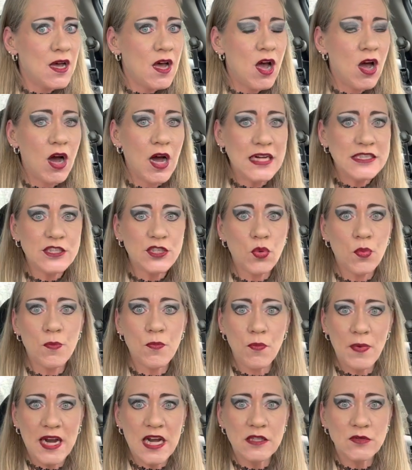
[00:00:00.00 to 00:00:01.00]
Right? So,
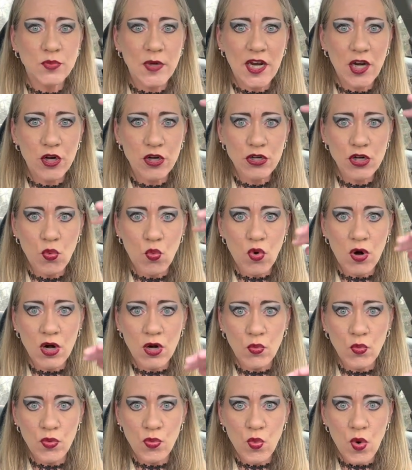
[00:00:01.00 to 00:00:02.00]
because we learn to work
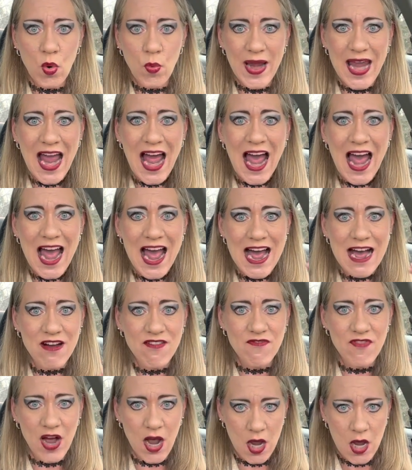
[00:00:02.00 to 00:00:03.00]
with what we
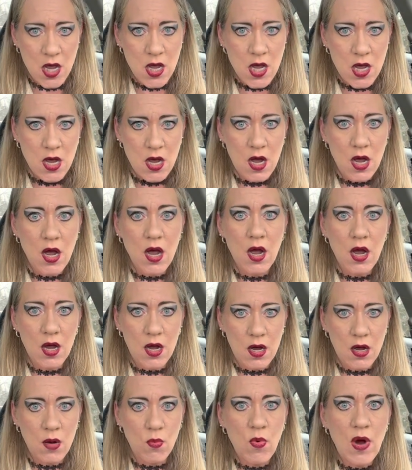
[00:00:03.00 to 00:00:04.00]
have.
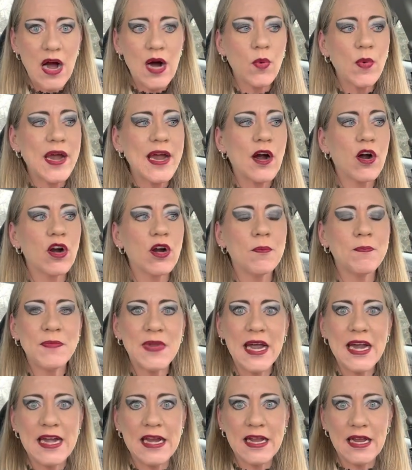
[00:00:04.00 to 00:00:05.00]
While we are
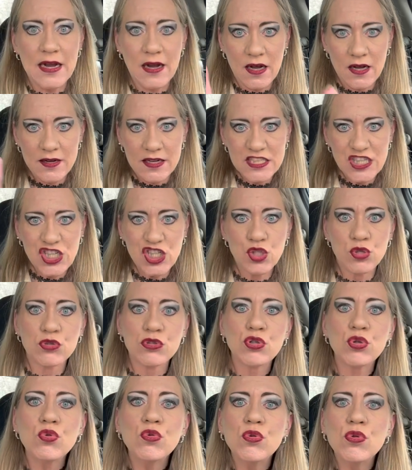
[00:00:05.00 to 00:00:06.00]
obtaining additional
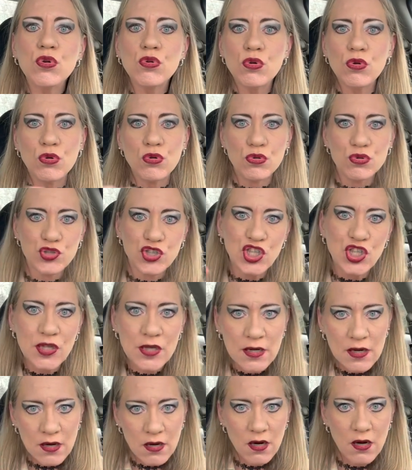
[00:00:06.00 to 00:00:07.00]
tools,
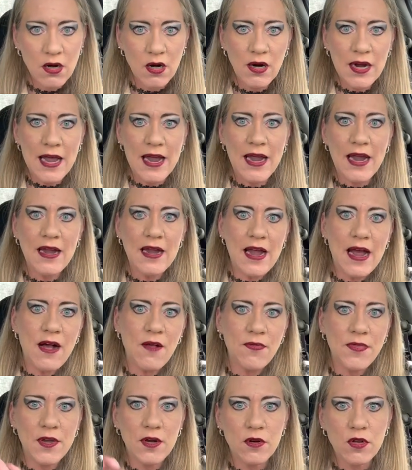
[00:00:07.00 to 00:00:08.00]
okay,
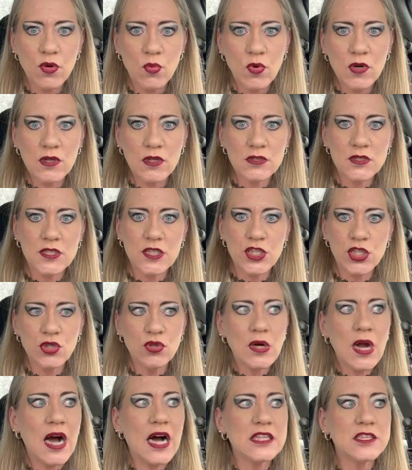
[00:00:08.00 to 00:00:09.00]
out there in the world to do
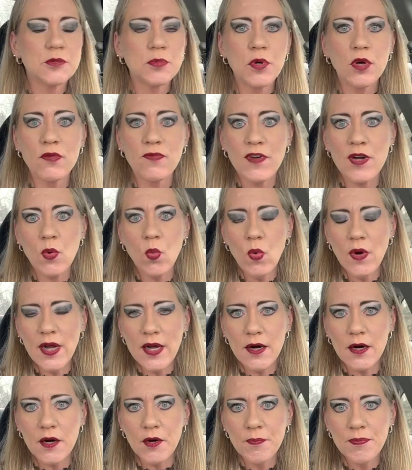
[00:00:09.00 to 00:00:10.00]
God's perfect
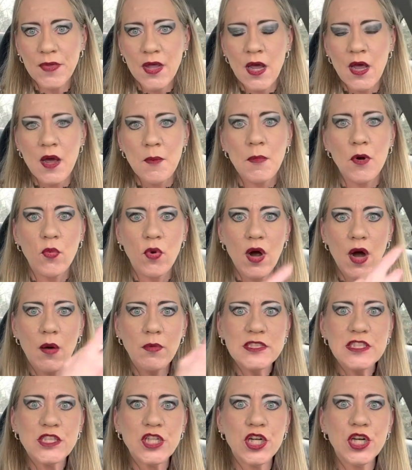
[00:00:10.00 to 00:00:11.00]
will. But we're
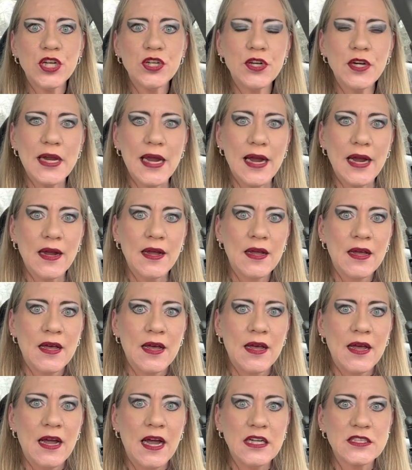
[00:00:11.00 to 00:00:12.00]
always learning.
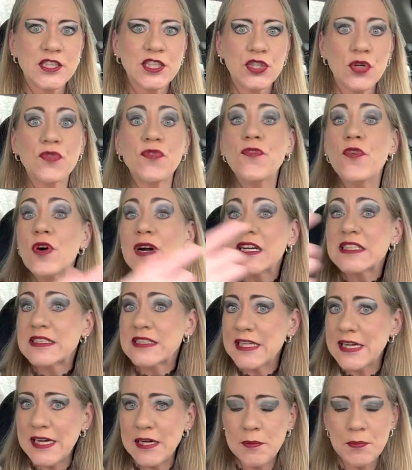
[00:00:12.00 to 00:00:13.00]
And so, for
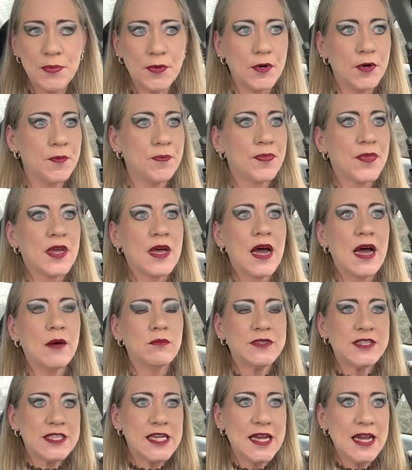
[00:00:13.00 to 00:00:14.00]
example, I'm
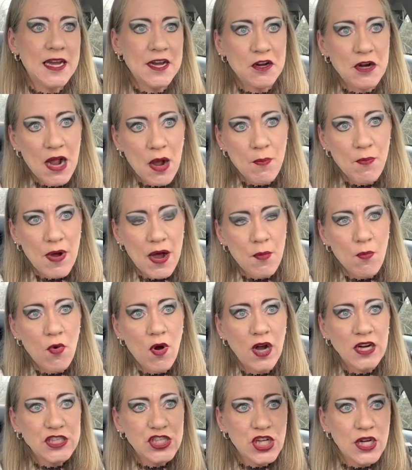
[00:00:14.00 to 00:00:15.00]
sitting here and I'm
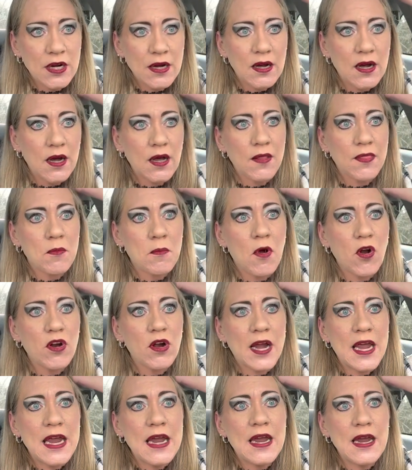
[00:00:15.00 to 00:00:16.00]
watching the
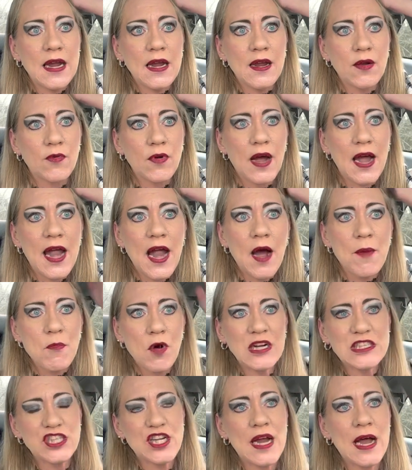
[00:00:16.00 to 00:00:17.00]
marquee, right? I'm
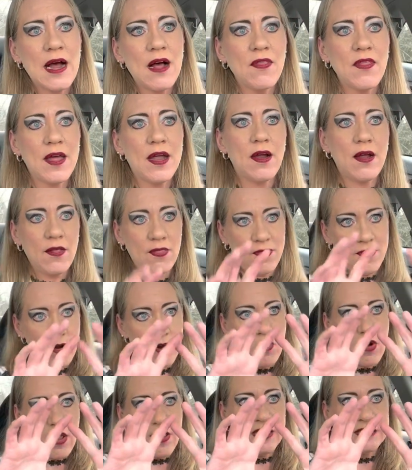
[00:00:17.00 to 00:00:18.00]
watching how
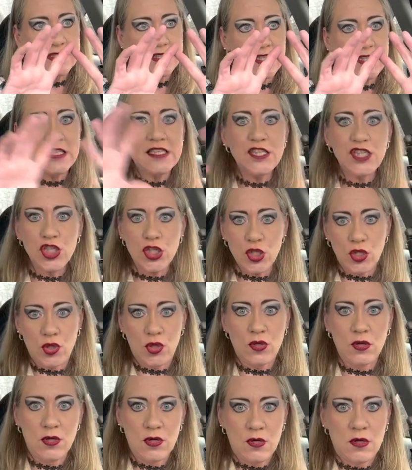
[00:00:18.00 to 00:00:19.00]
it's a digital.
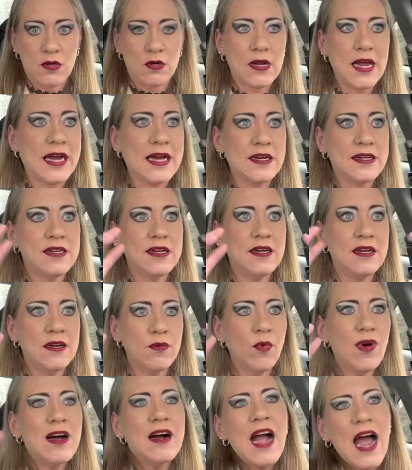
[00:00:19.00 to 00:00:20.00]
Kind of
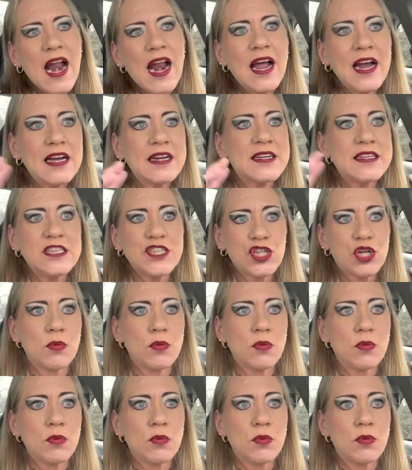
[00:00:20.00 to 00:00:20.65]
like a digital